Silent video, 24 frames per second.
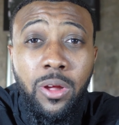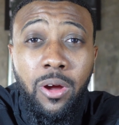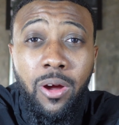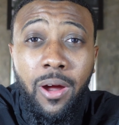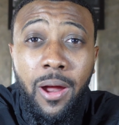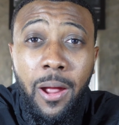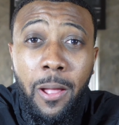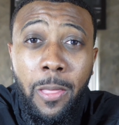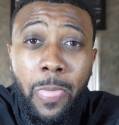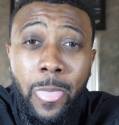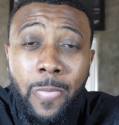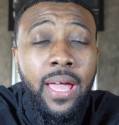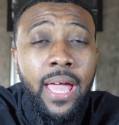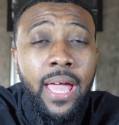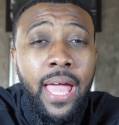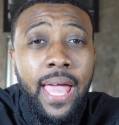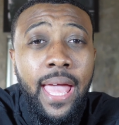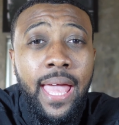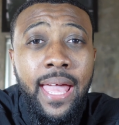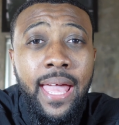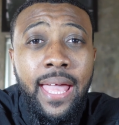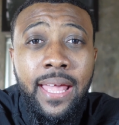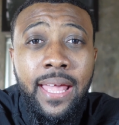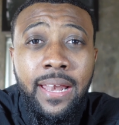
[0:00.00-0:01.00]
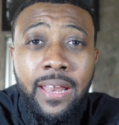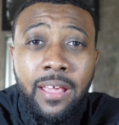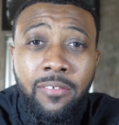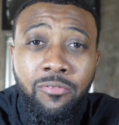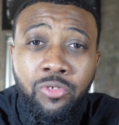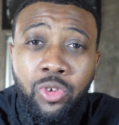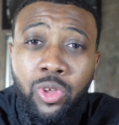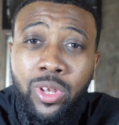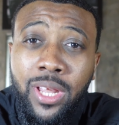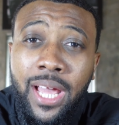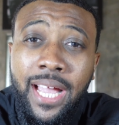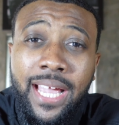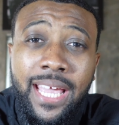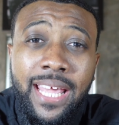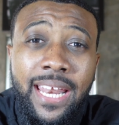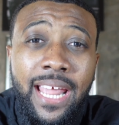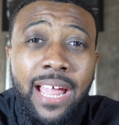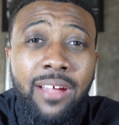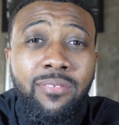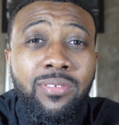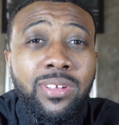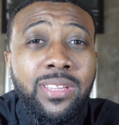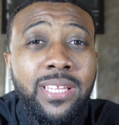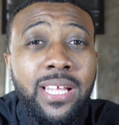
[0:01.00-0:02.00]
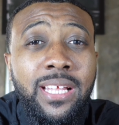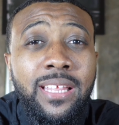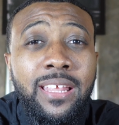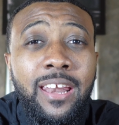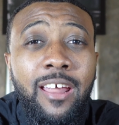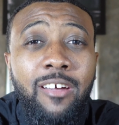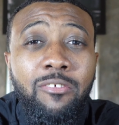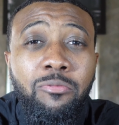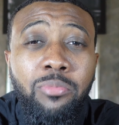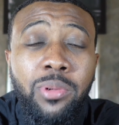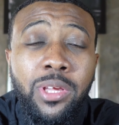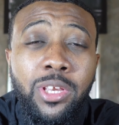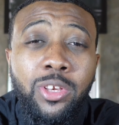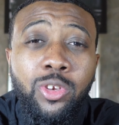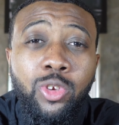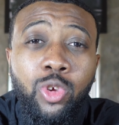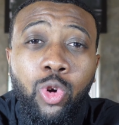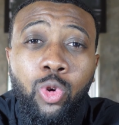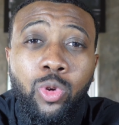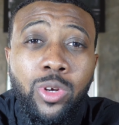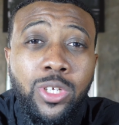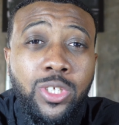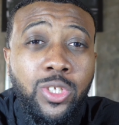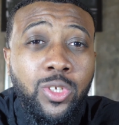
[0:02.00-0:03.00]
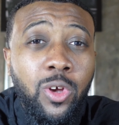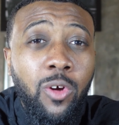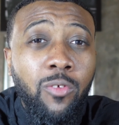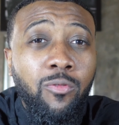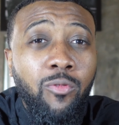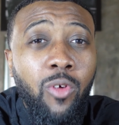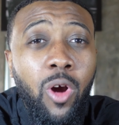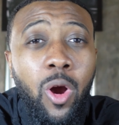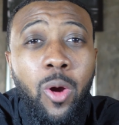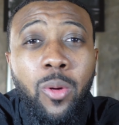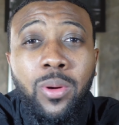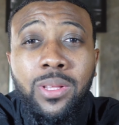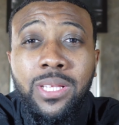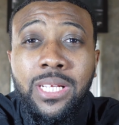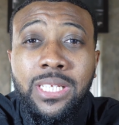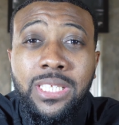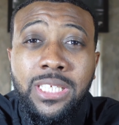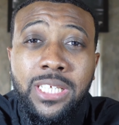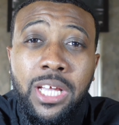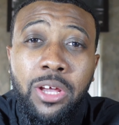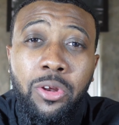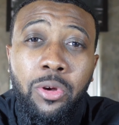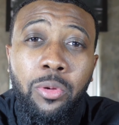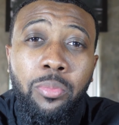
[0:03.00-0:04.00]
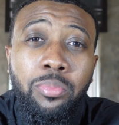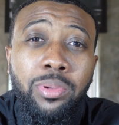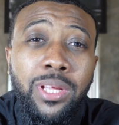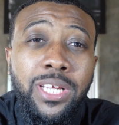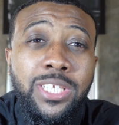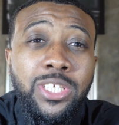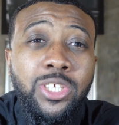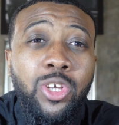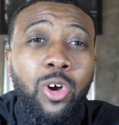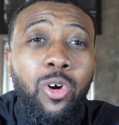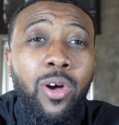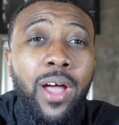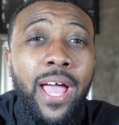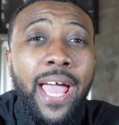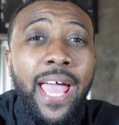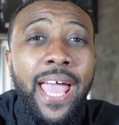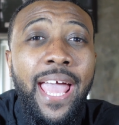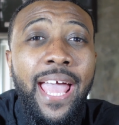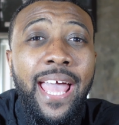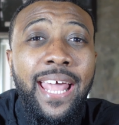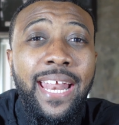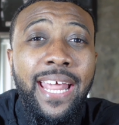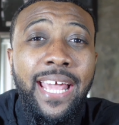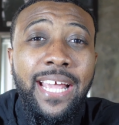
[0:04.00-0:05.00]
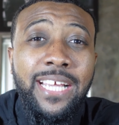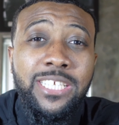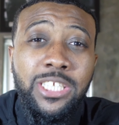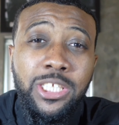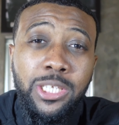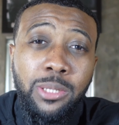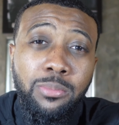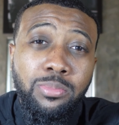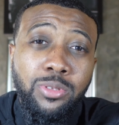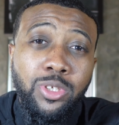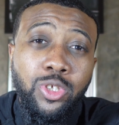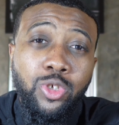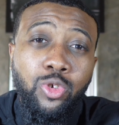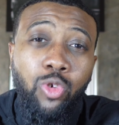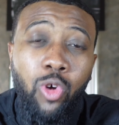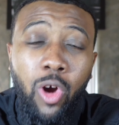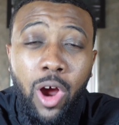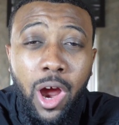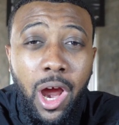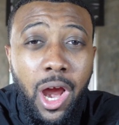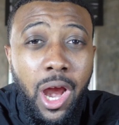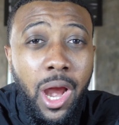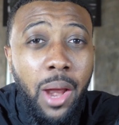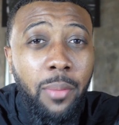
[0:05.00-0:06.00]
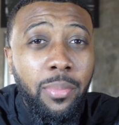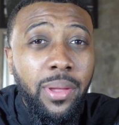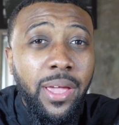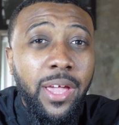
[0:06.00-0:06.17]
All right, and if you're liking everything that I've been doing so far with the channel, please go ahead and subscribe.